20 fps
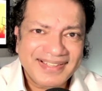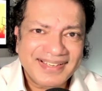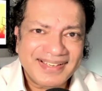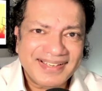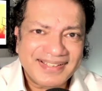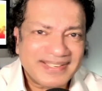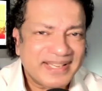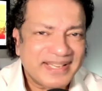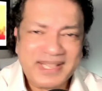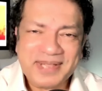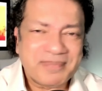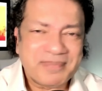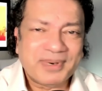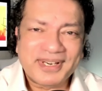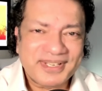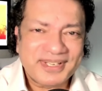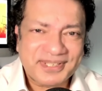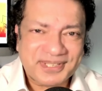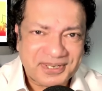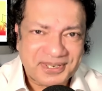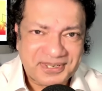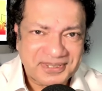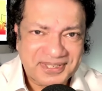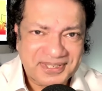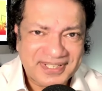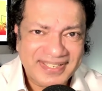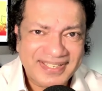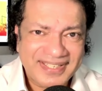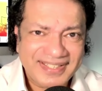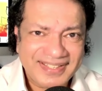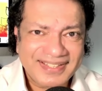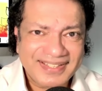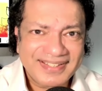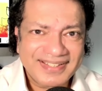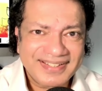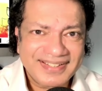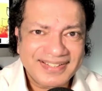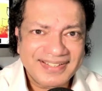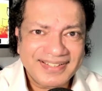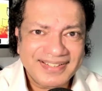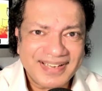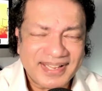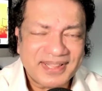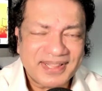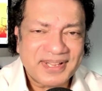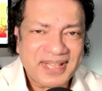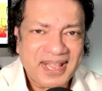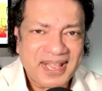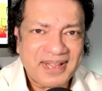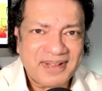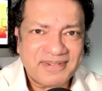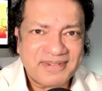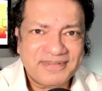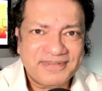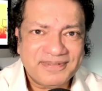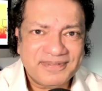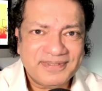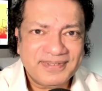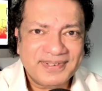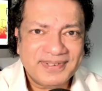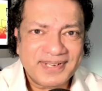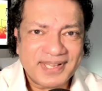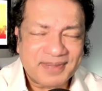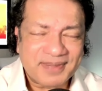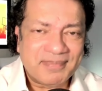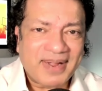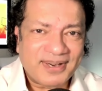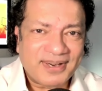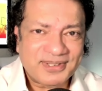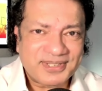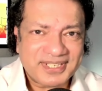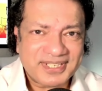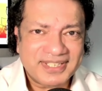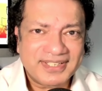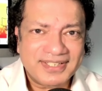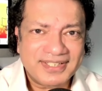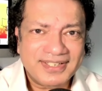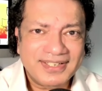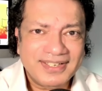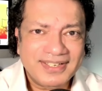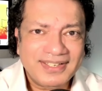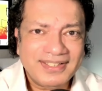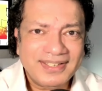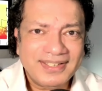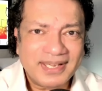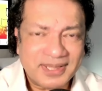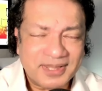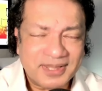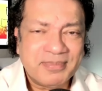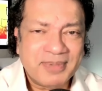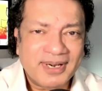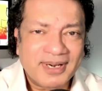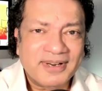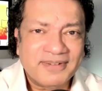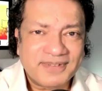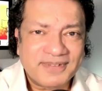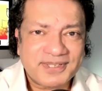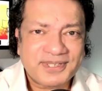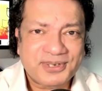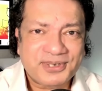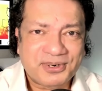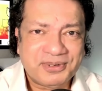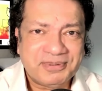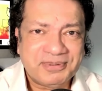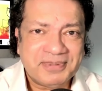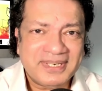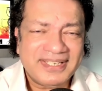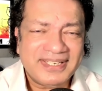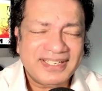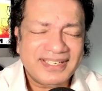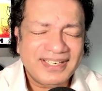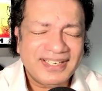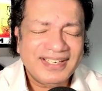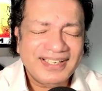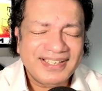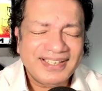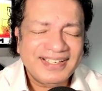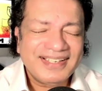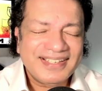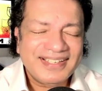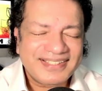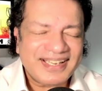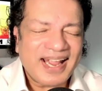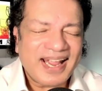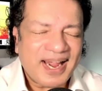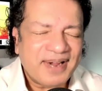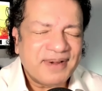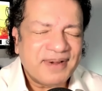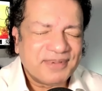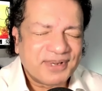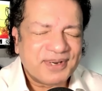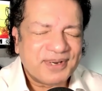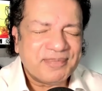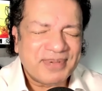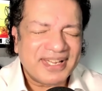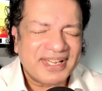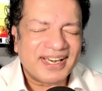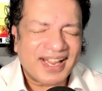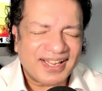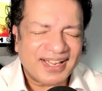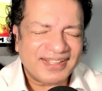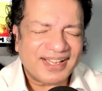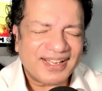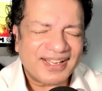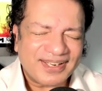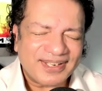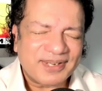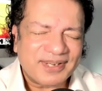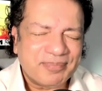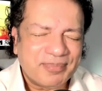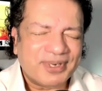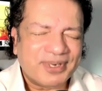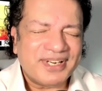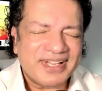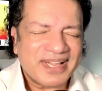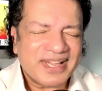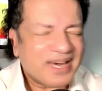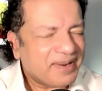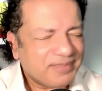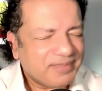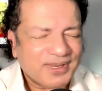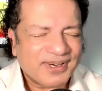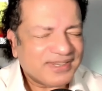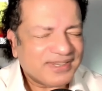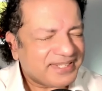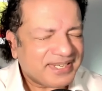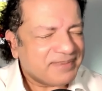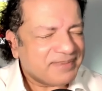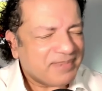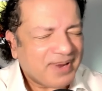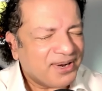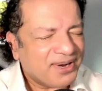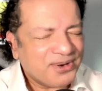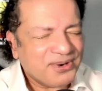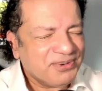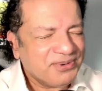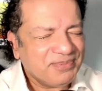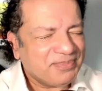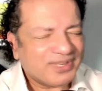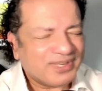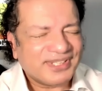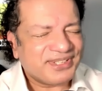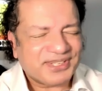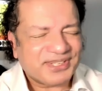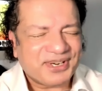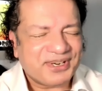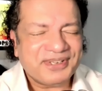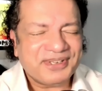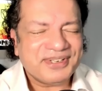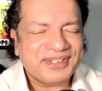singing bird song in the cave, in the mountain, in the middle of a storm, and say, I'm going to be like that little birdie and I'm going to sing my own bird song,